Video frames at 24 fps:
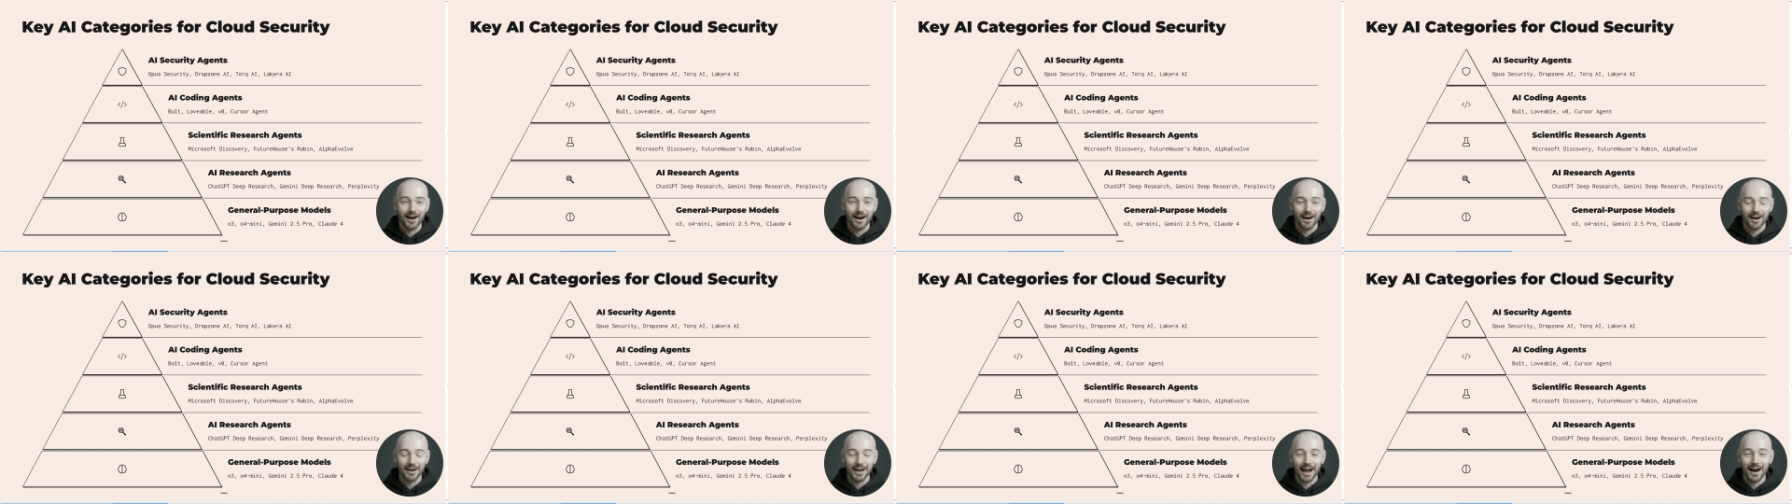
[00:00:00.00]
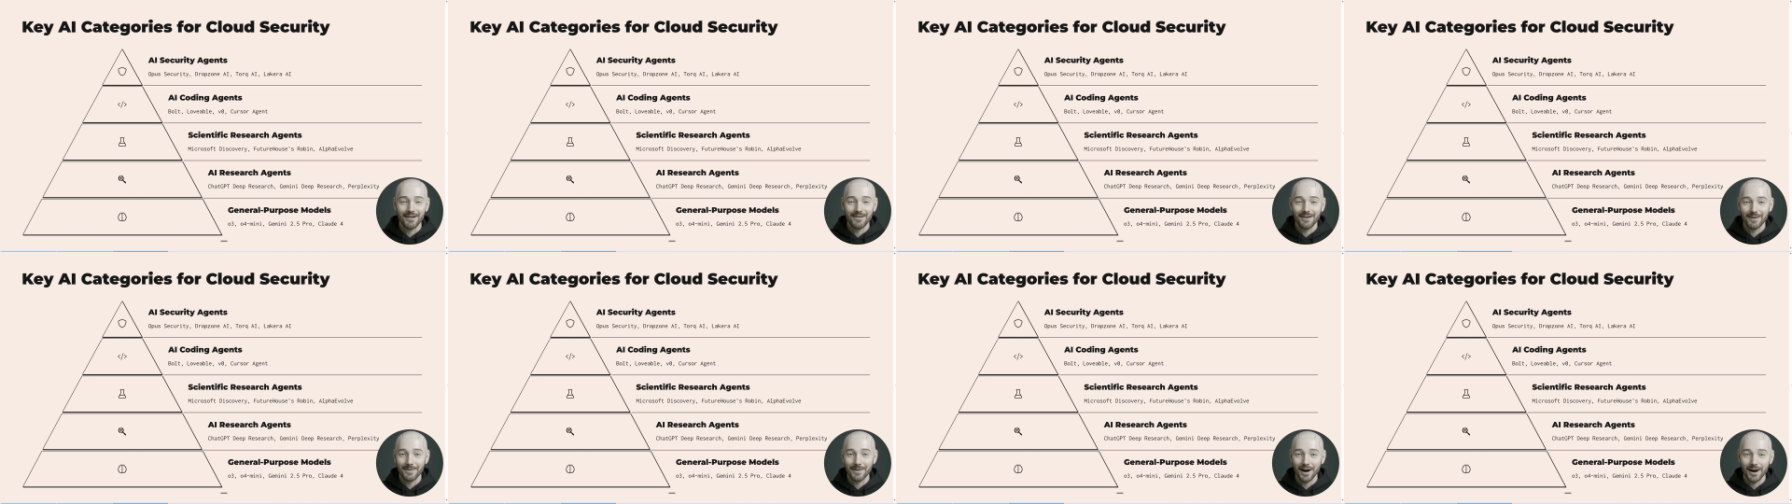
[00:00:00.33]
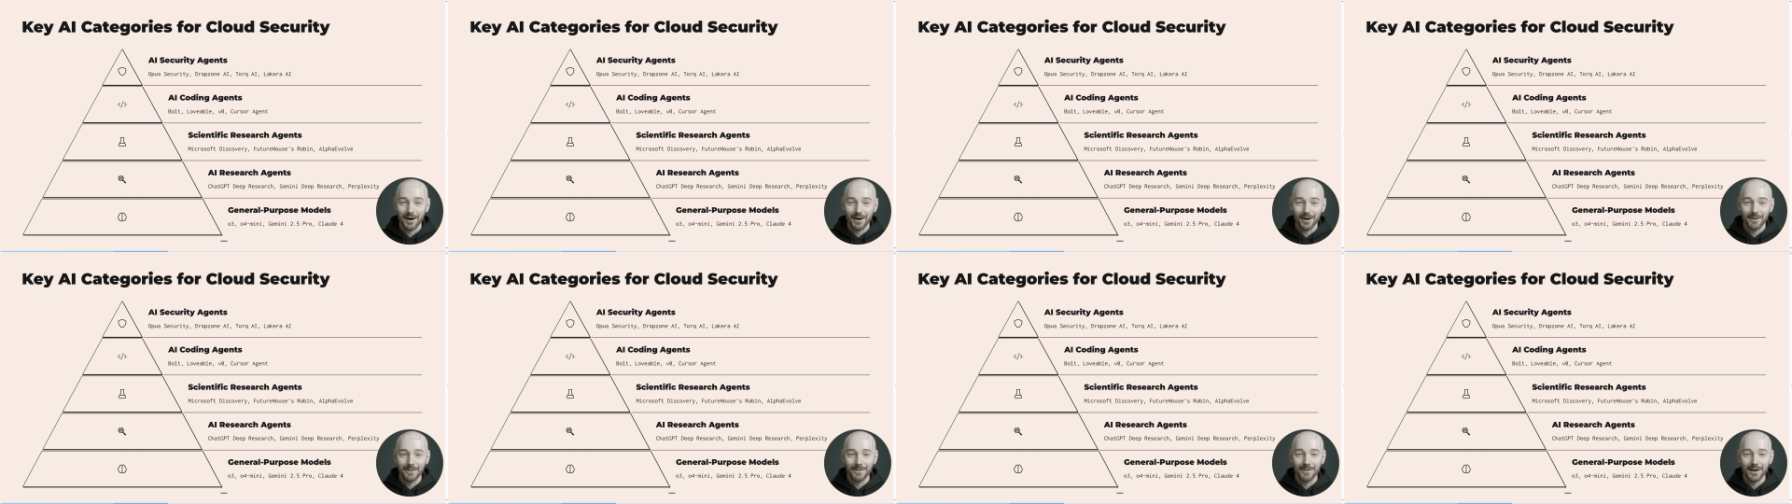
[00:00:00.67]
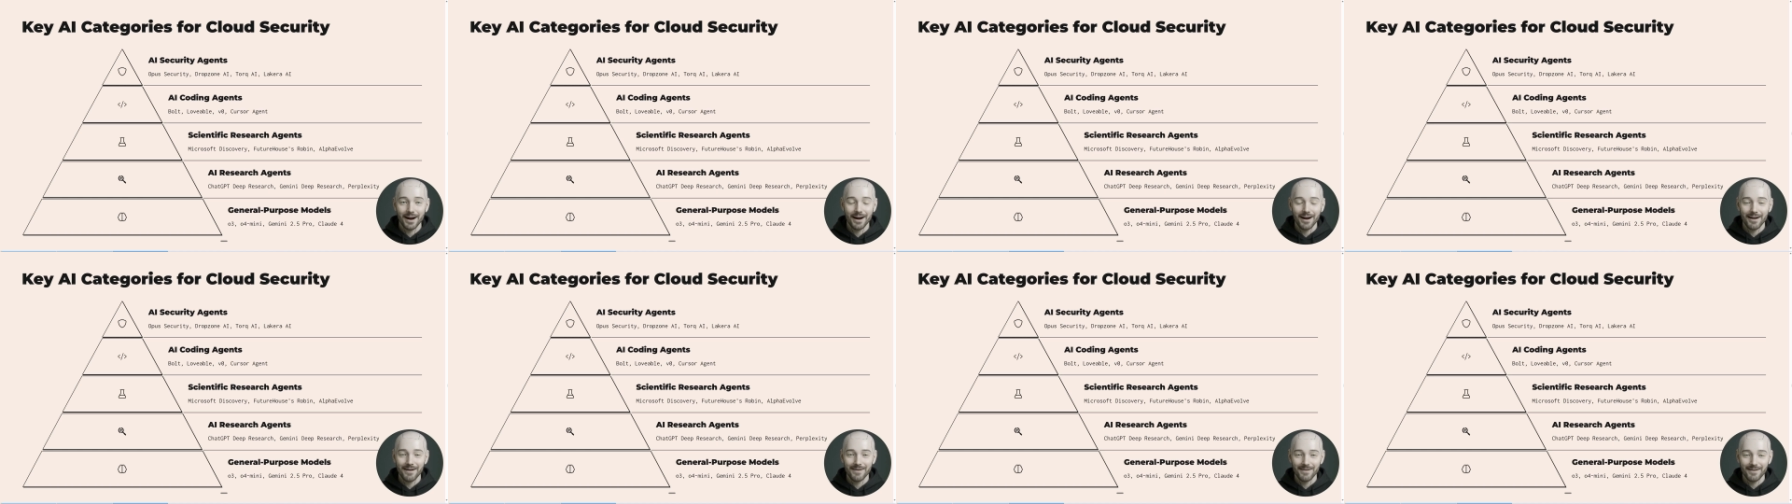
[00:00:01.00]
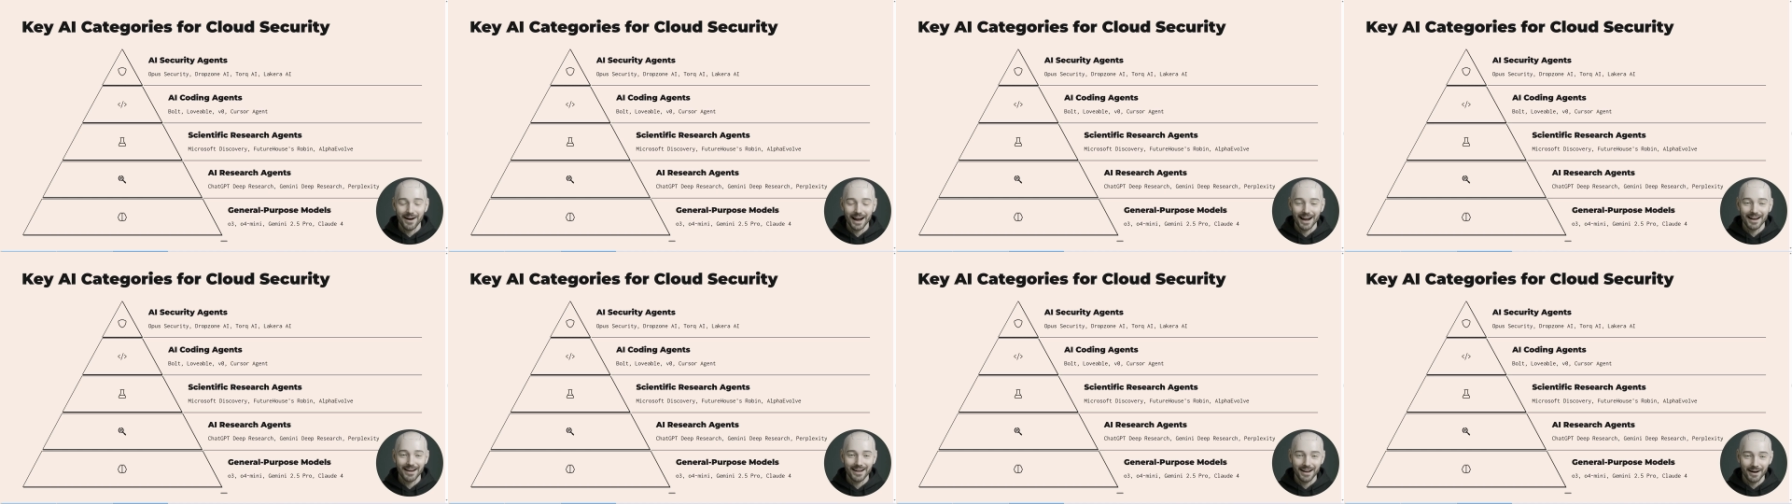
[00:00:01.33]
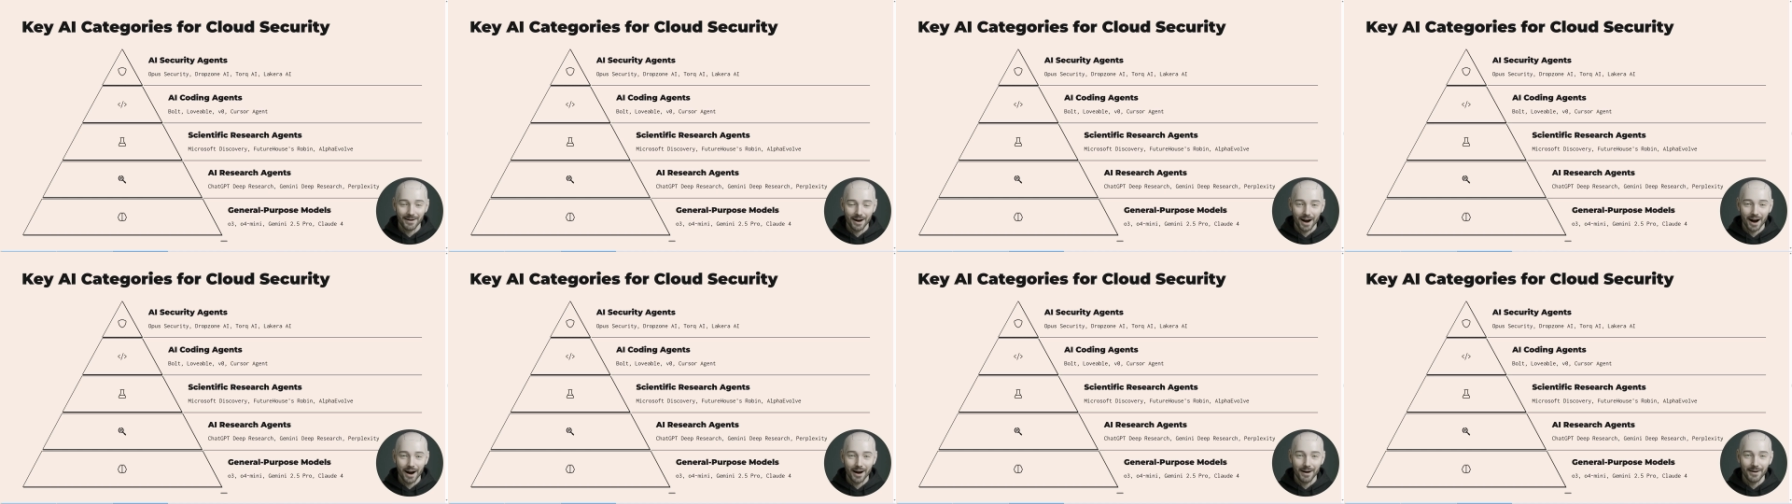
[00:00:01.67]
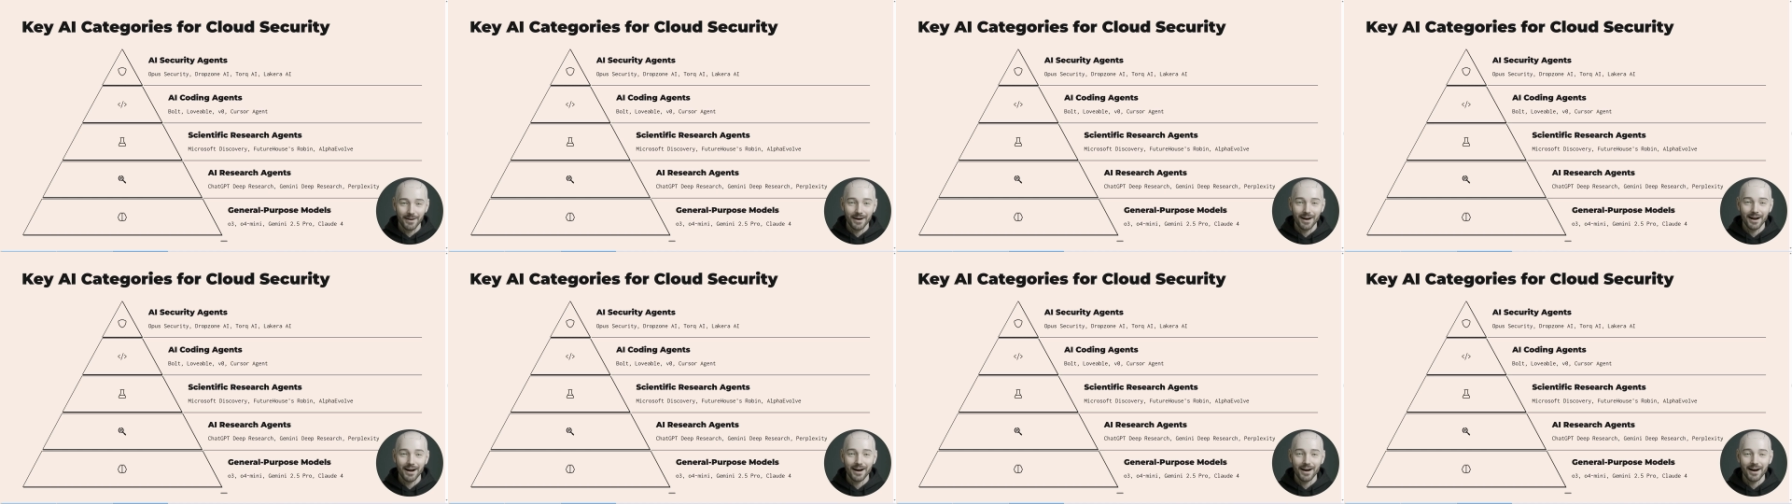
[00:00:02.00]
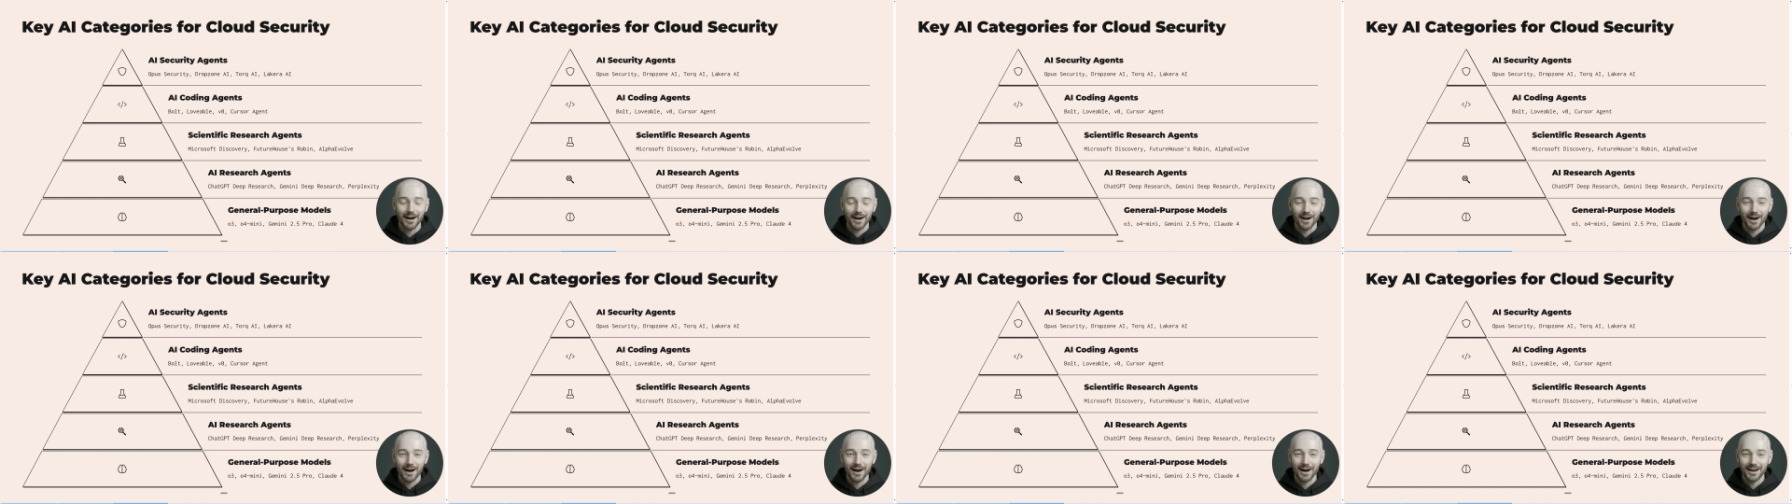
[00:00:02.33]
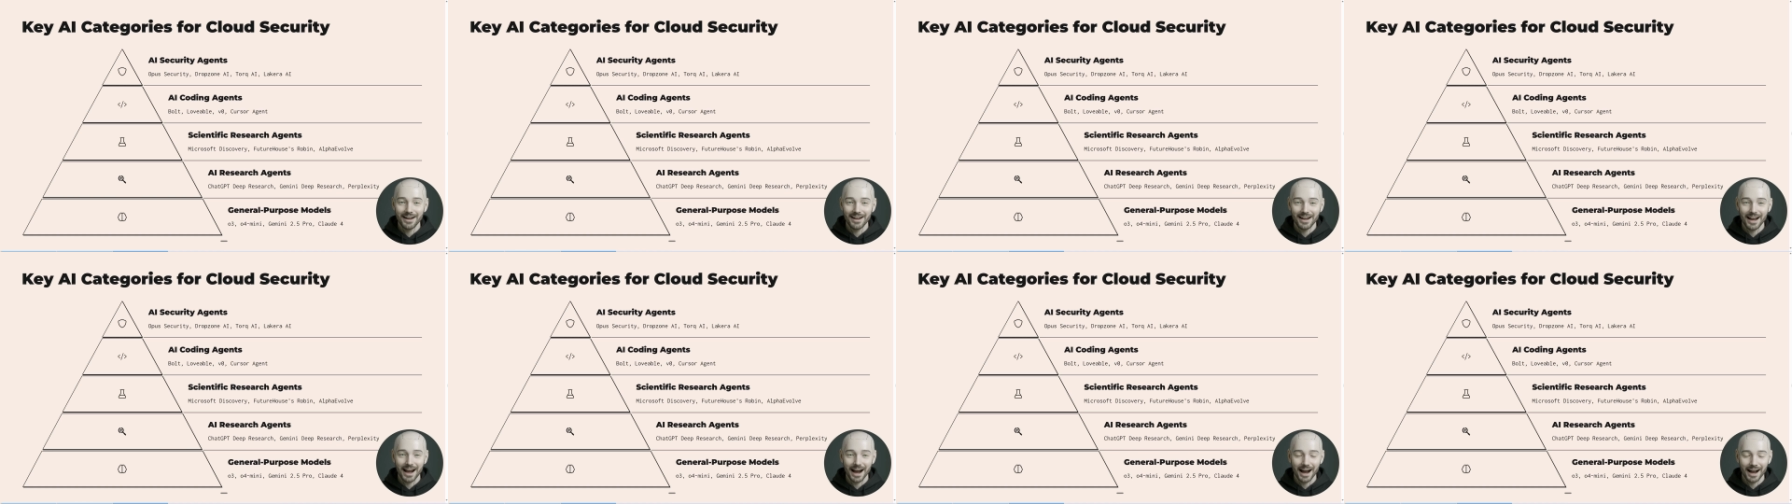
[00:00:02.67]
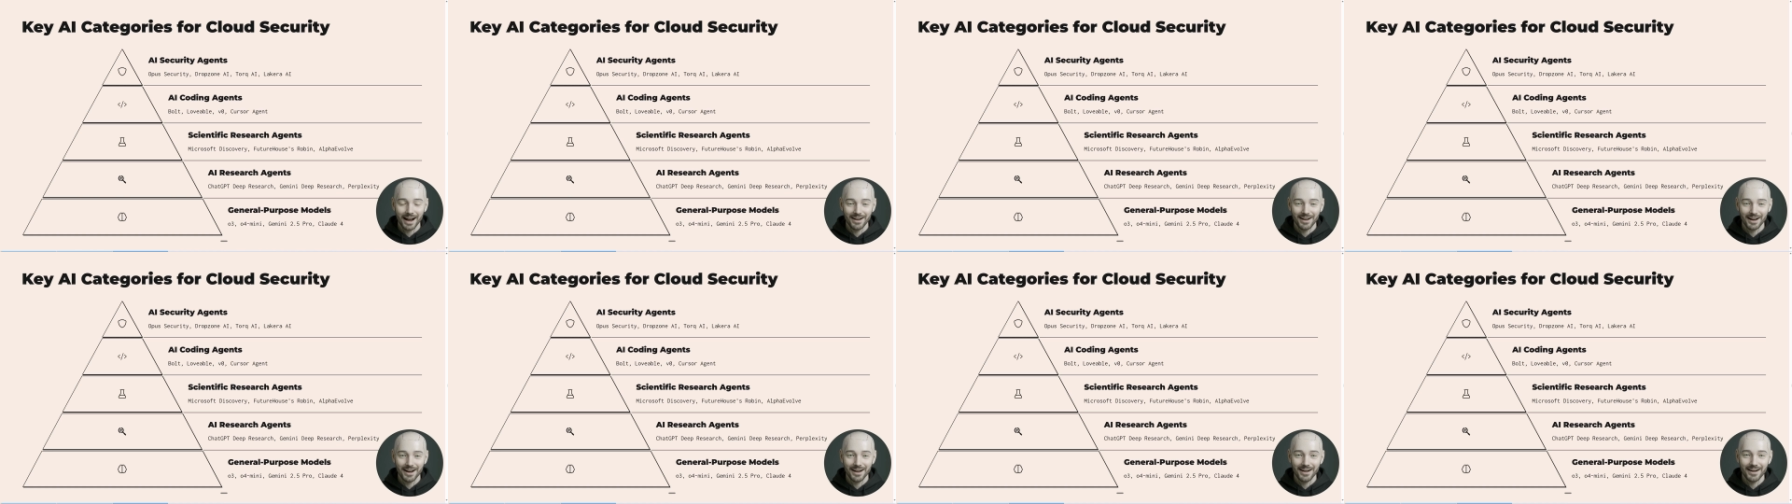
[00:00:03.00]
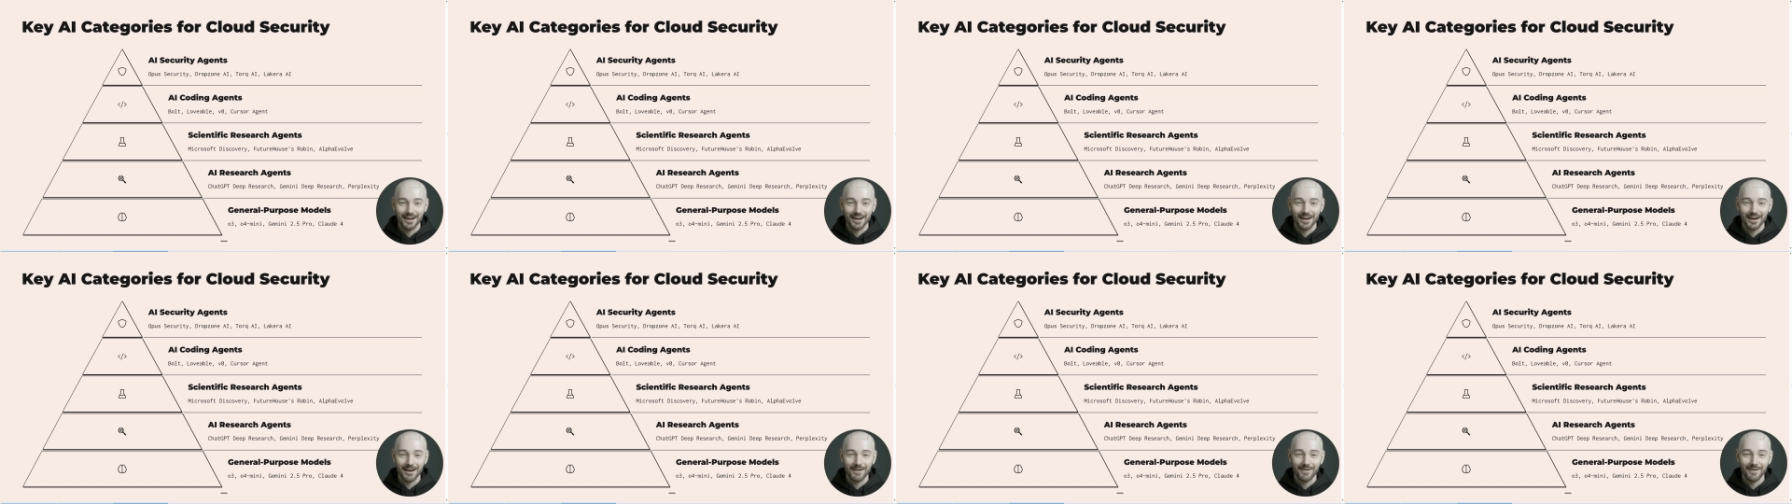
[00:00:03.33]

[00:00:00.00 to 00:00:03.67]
Lovable, V0, Cursor Agent,